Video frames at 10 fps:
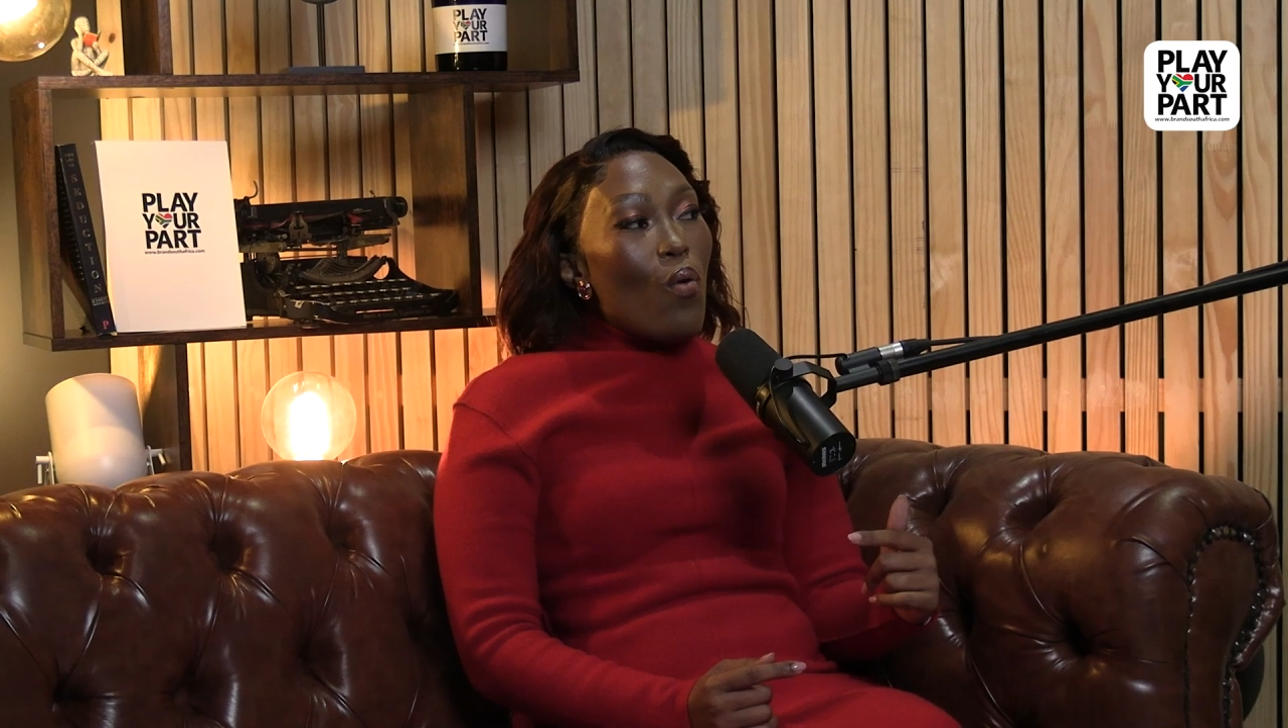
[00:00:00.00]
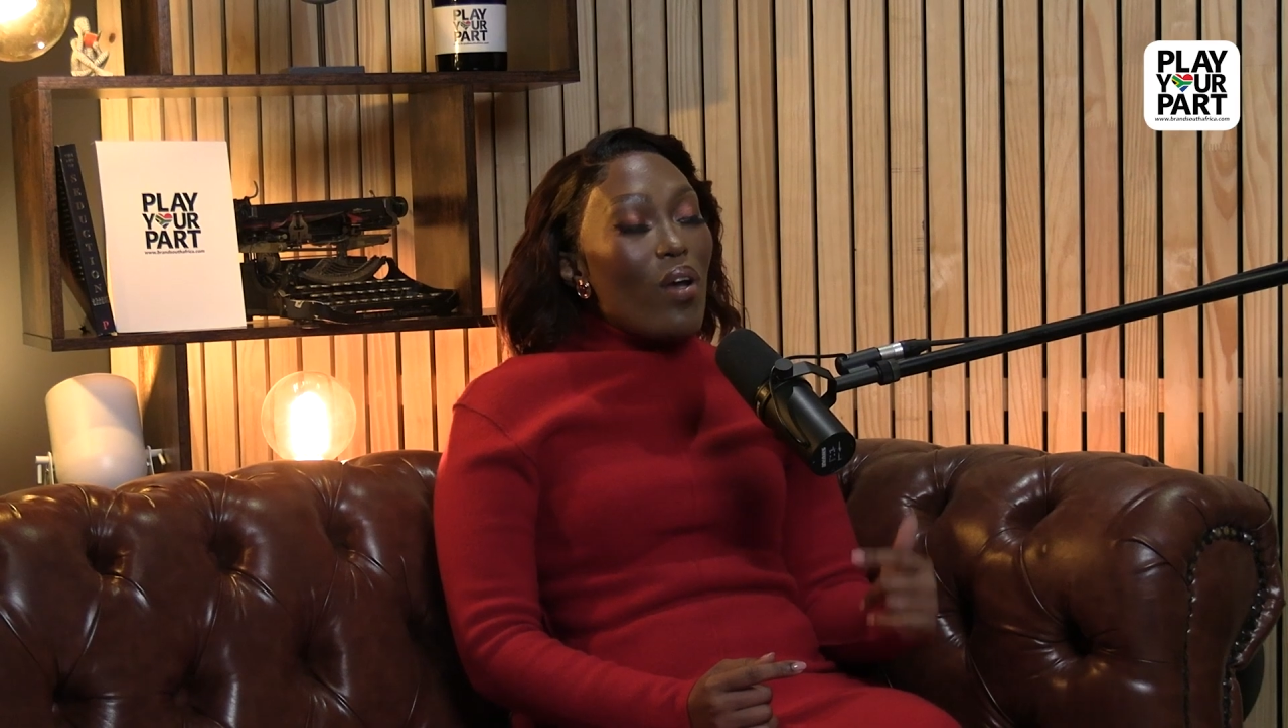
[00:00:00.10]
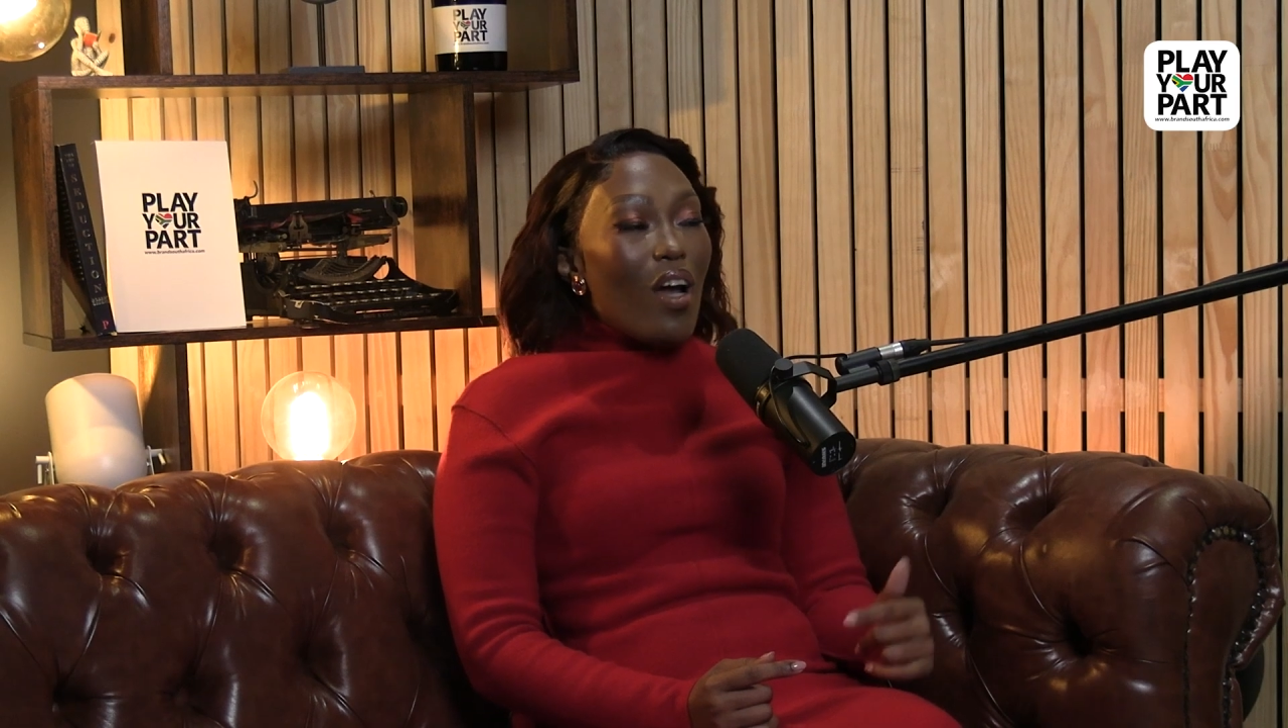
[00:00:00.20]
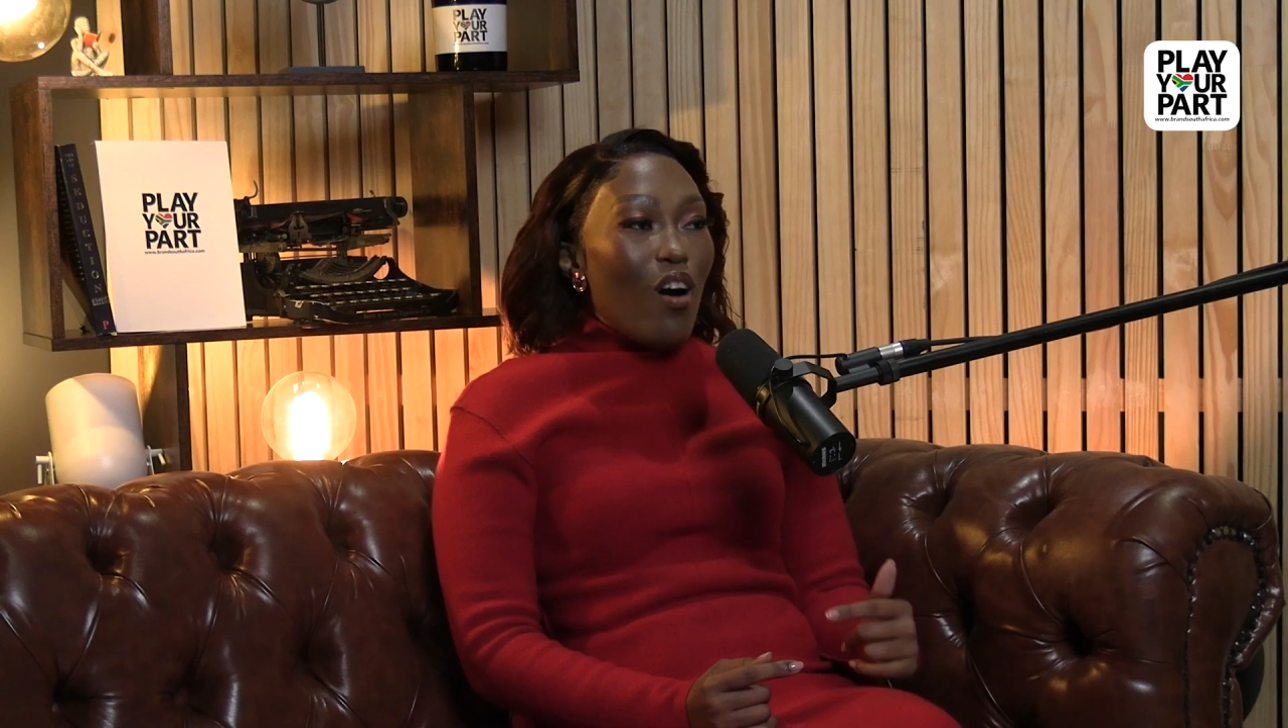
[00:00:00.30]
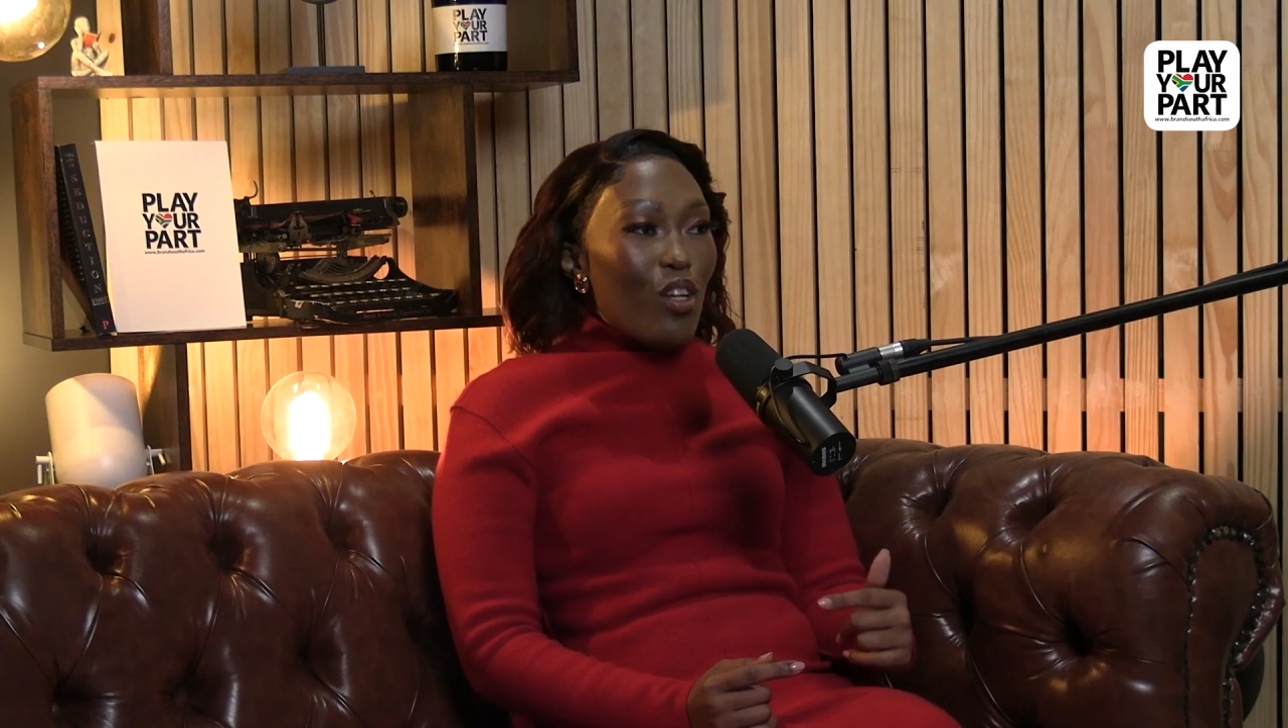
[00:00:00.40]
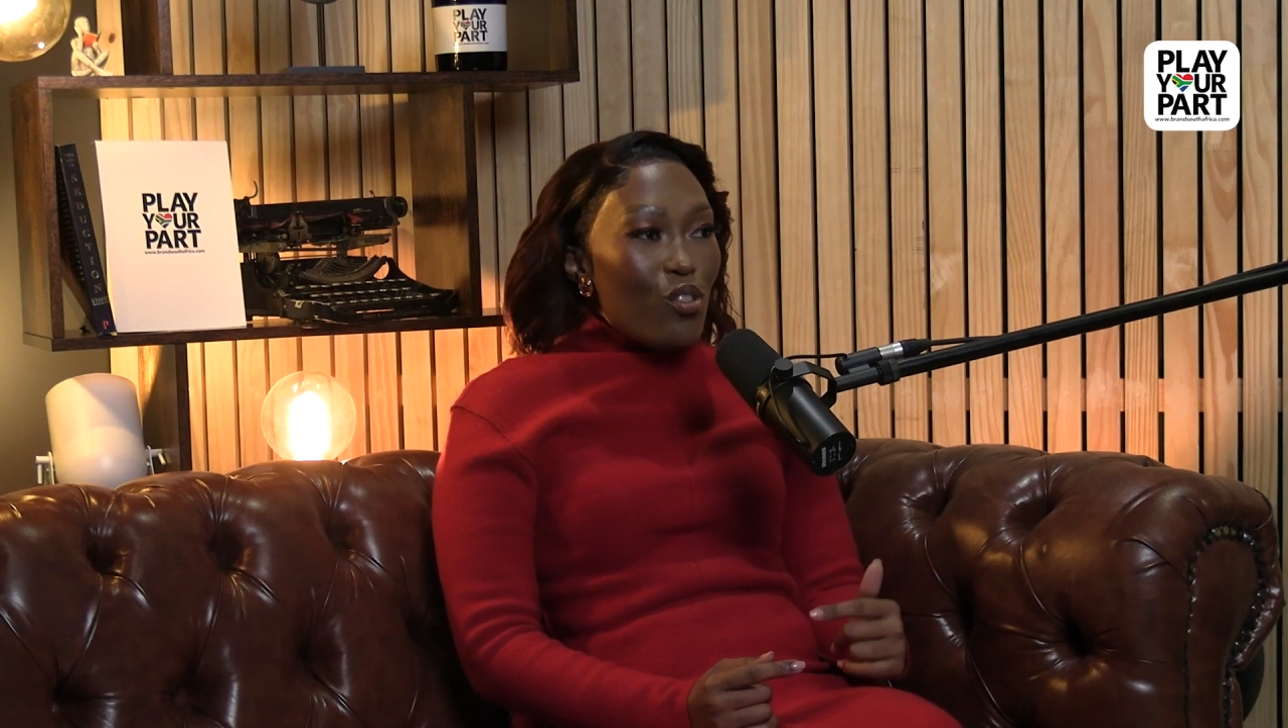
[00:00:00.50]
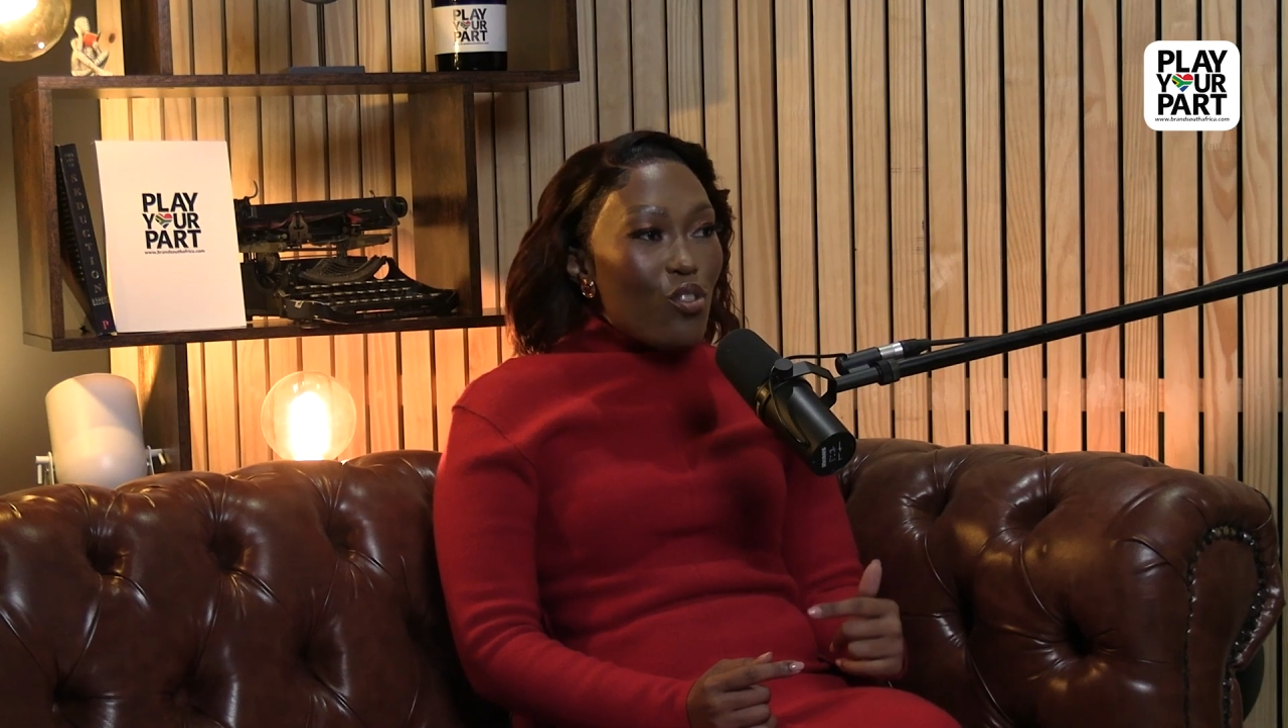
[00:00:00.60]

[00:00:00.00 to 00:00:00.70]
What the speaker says: When I got to